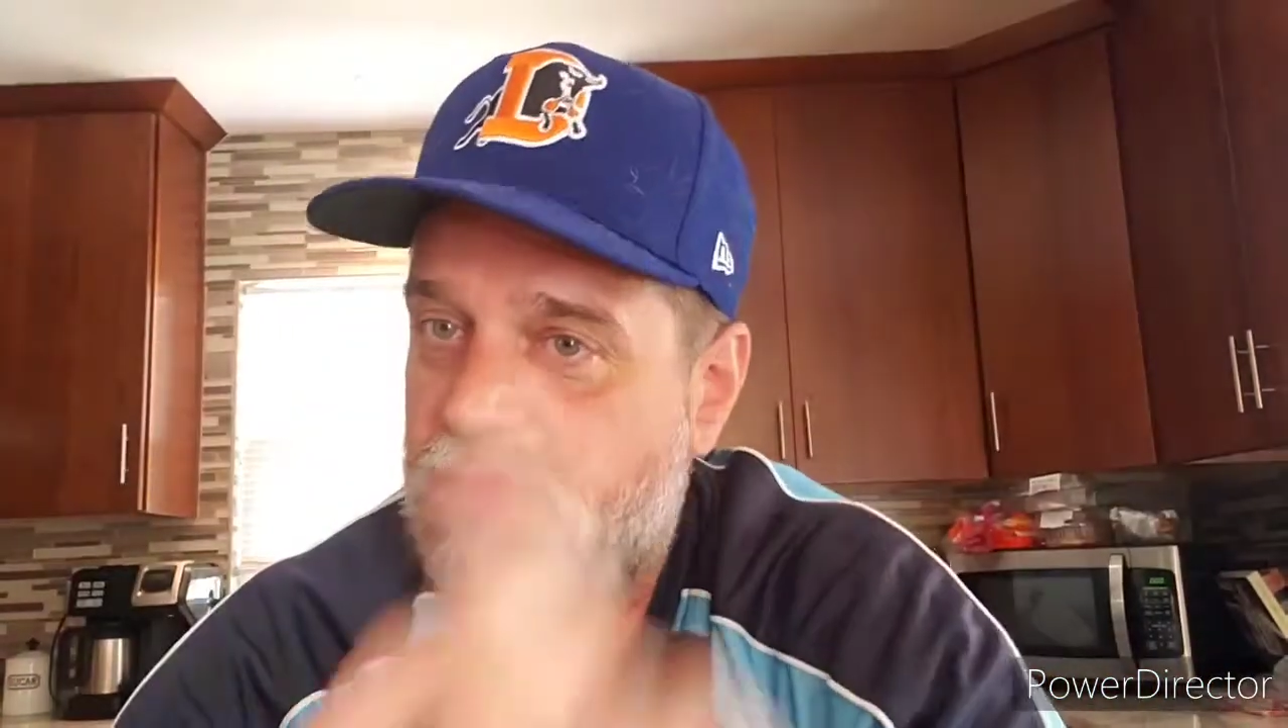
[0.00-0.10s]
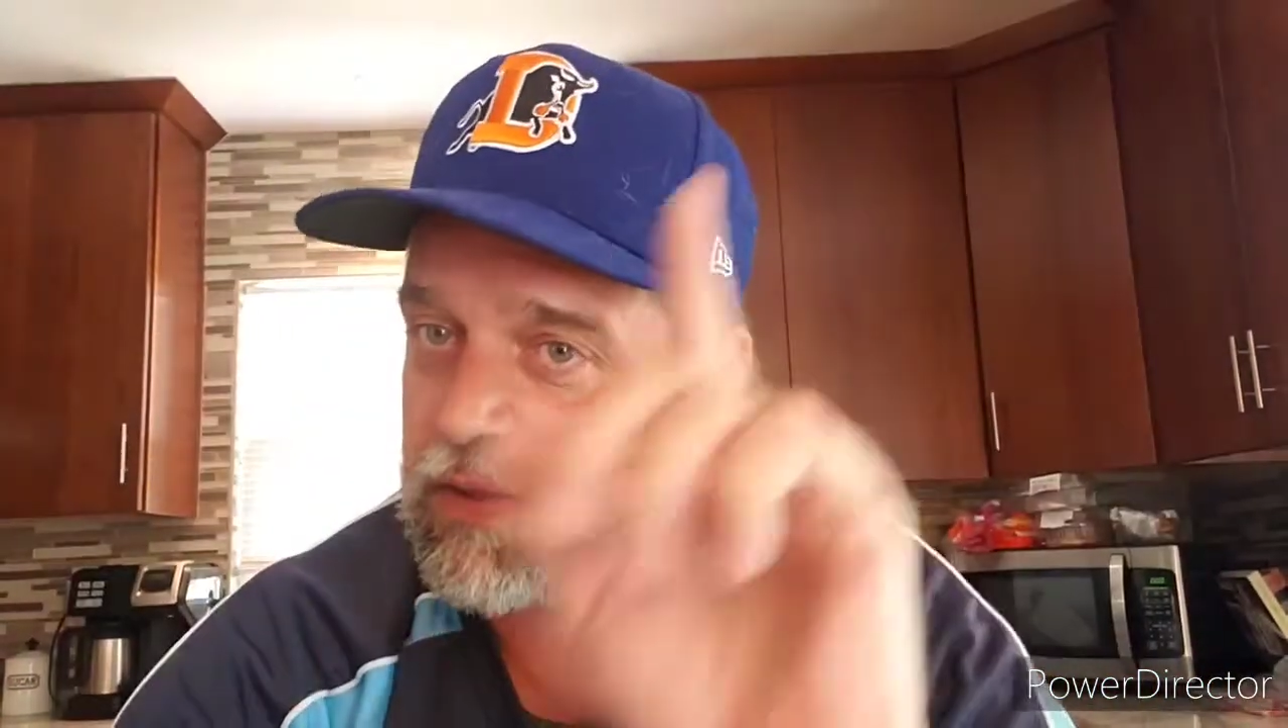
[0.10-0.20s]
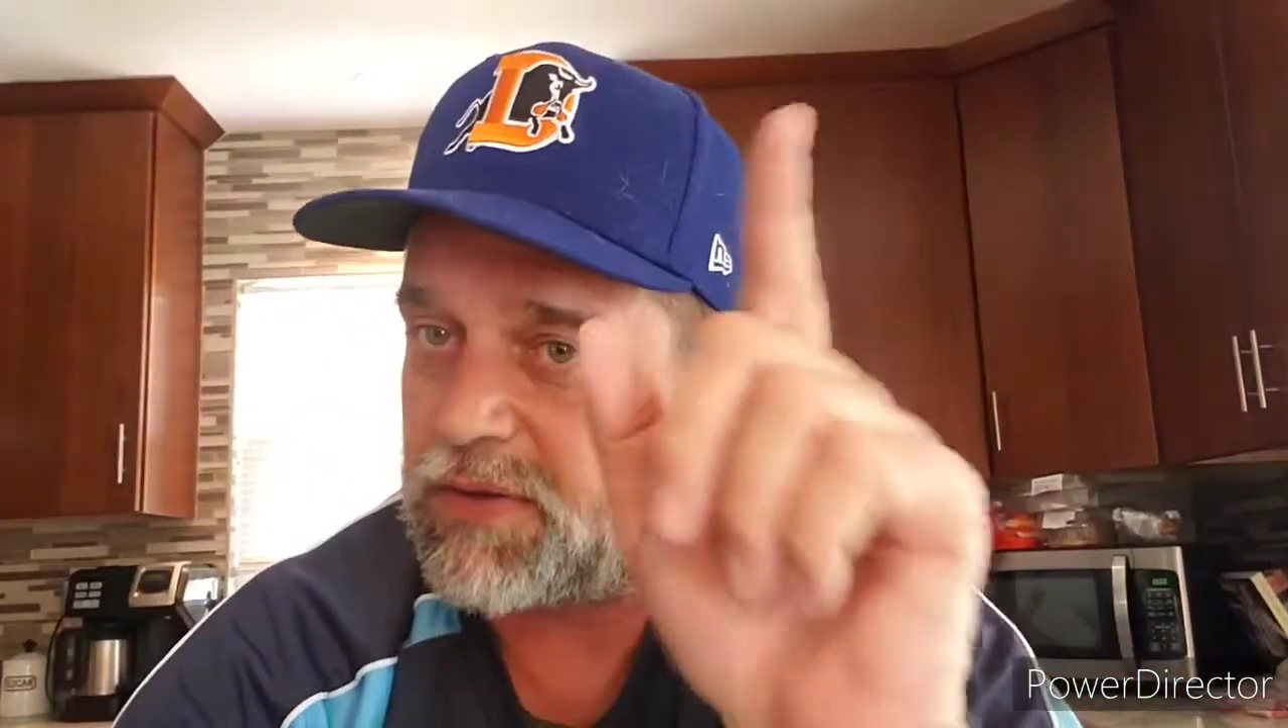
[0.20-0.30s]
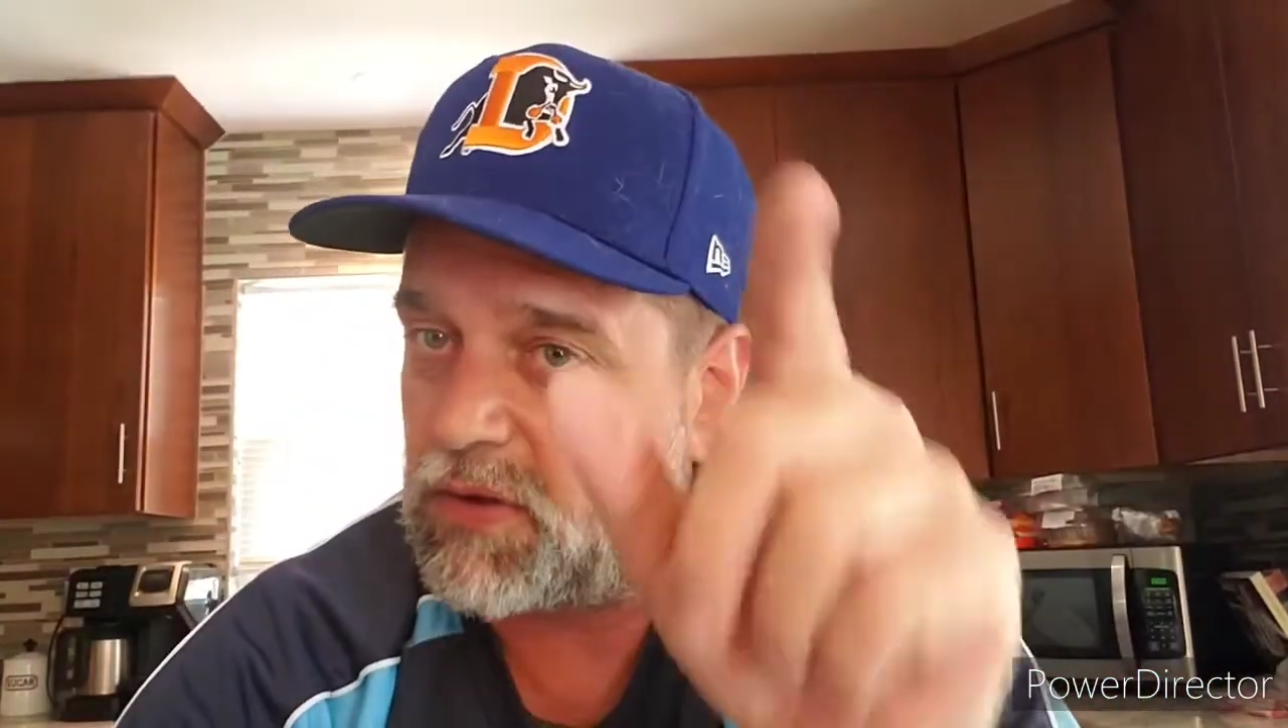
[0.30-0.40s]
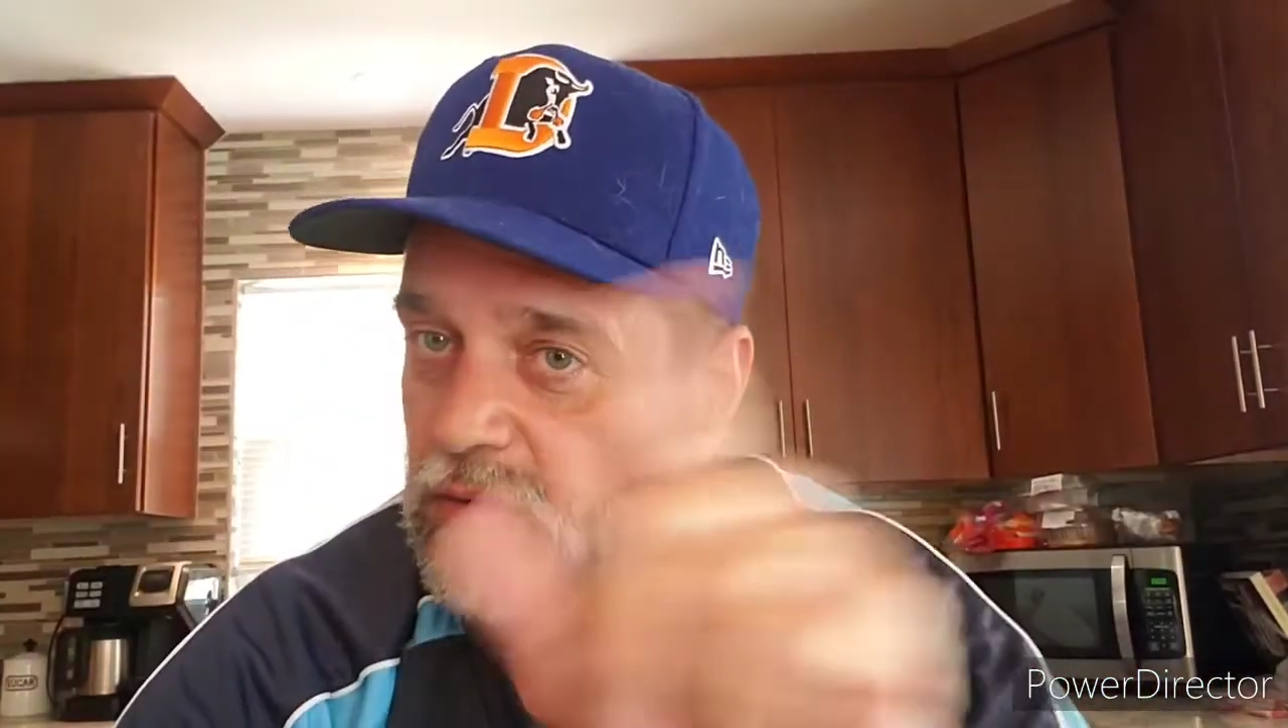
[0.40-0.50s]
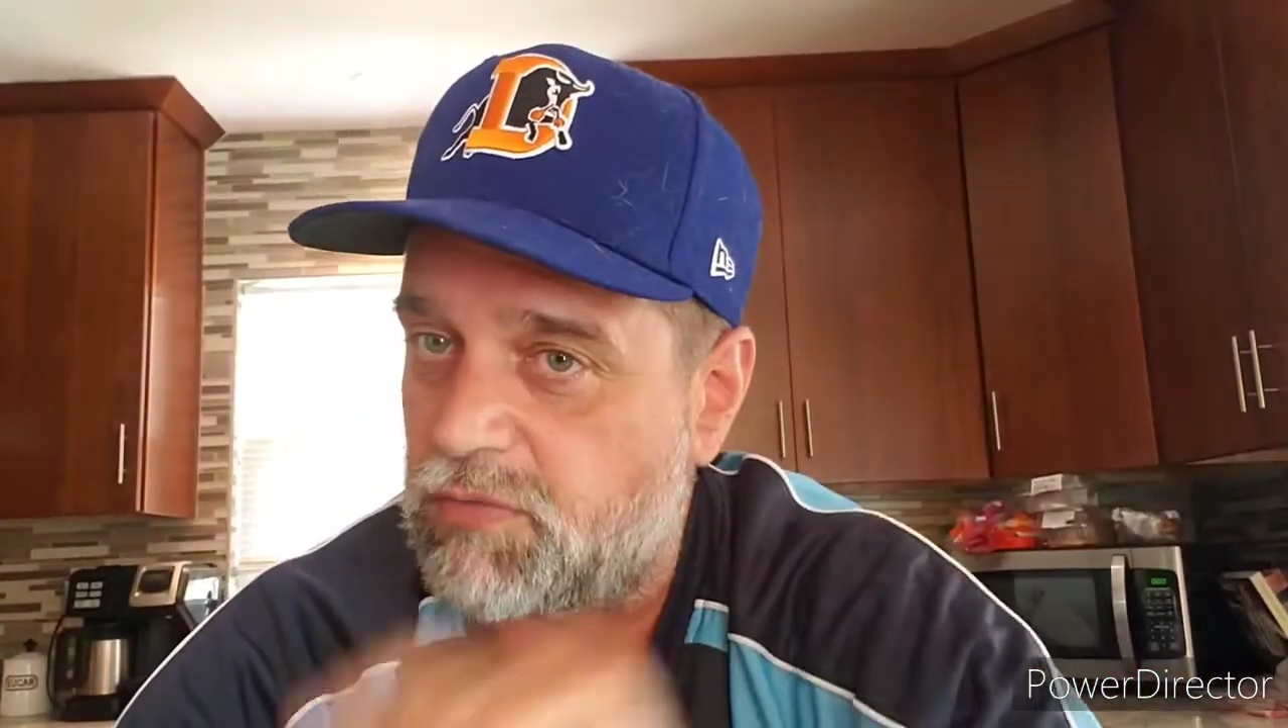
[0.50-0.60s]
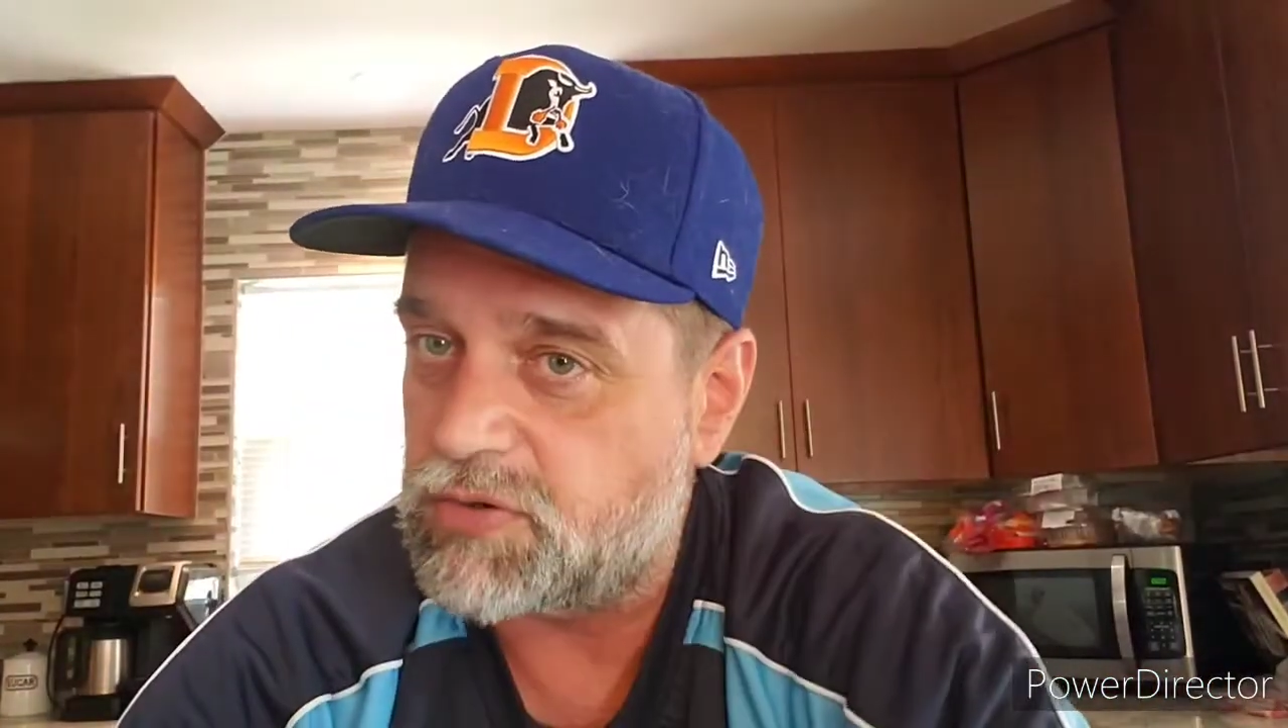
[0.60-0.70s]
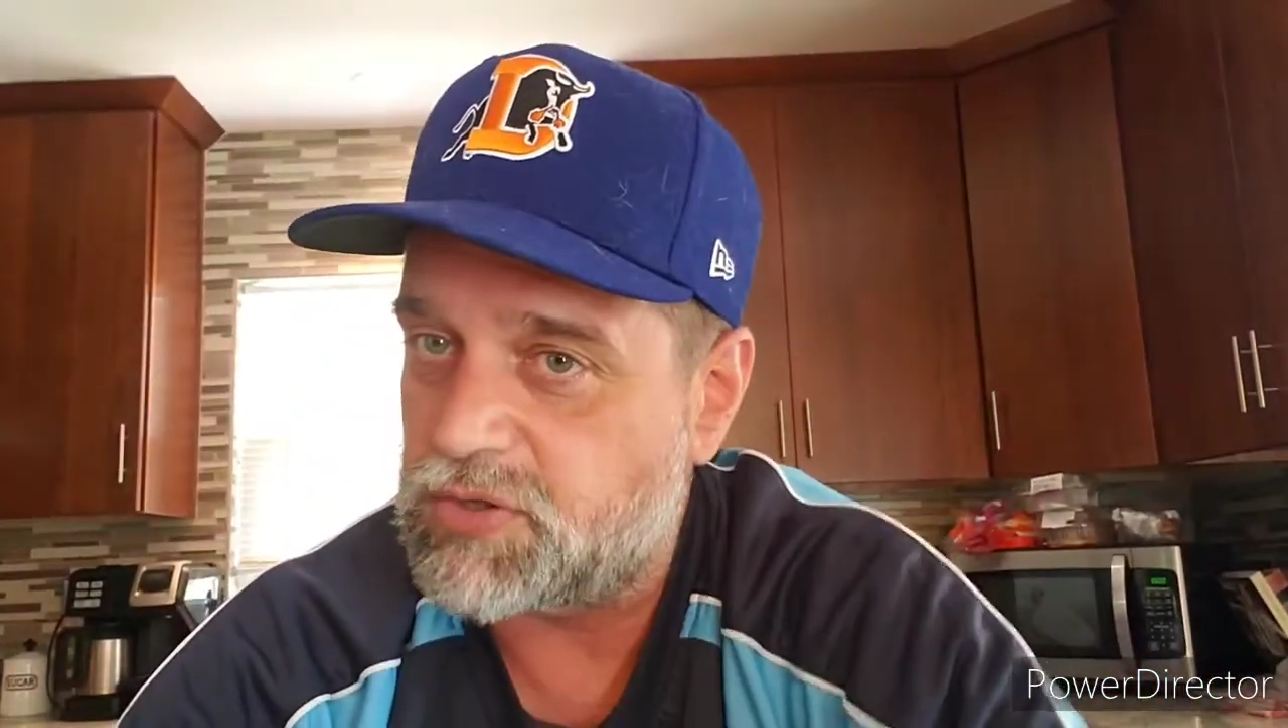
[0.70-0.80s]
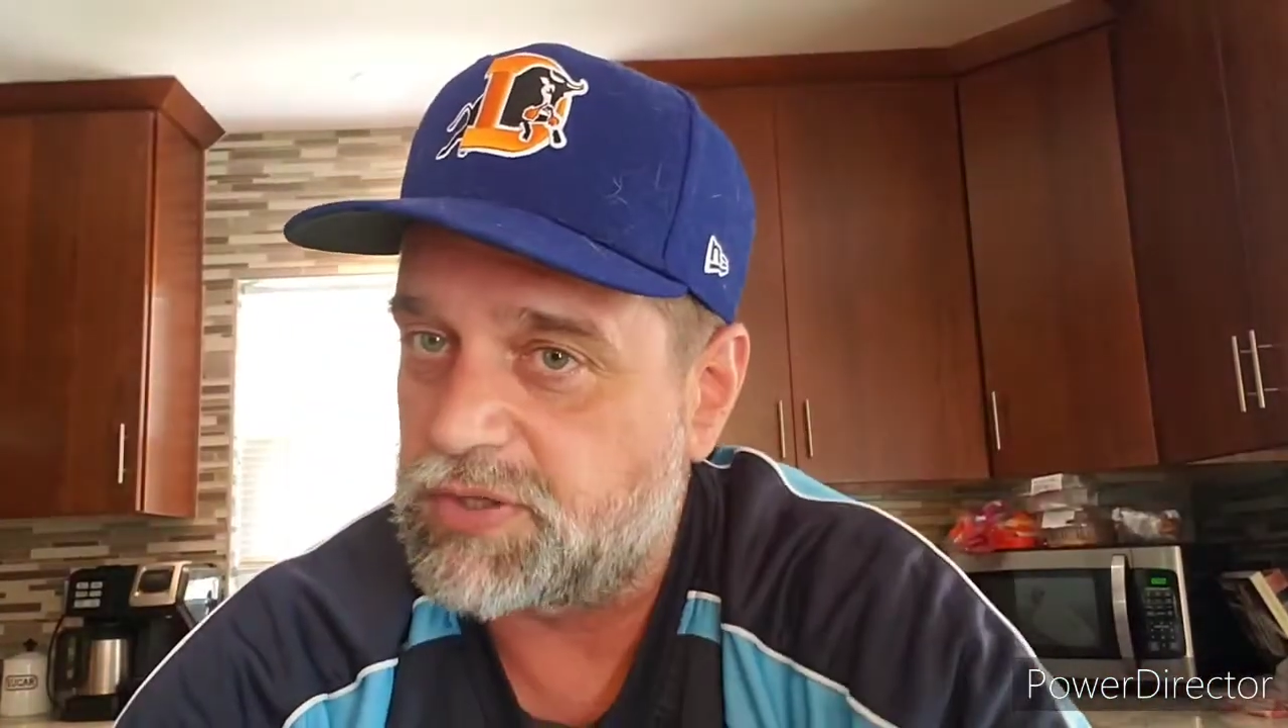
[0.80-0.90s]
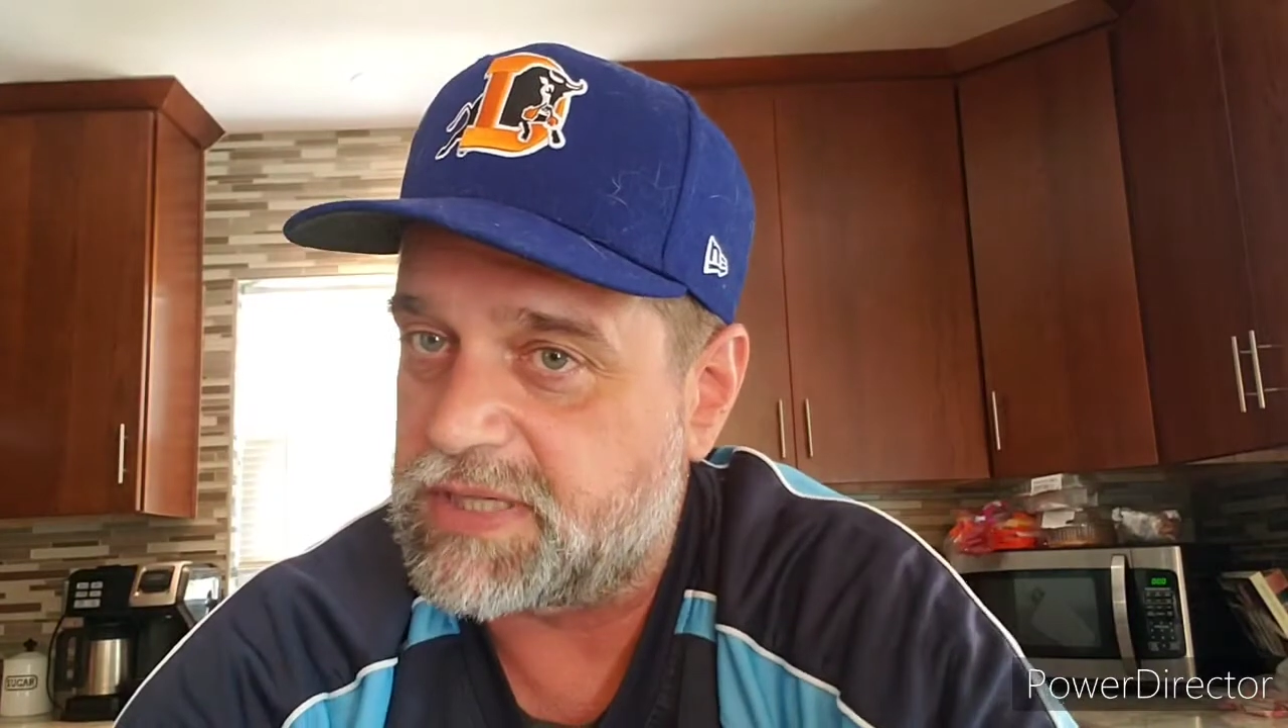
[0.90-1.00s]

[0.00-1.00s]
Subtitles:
think the Universal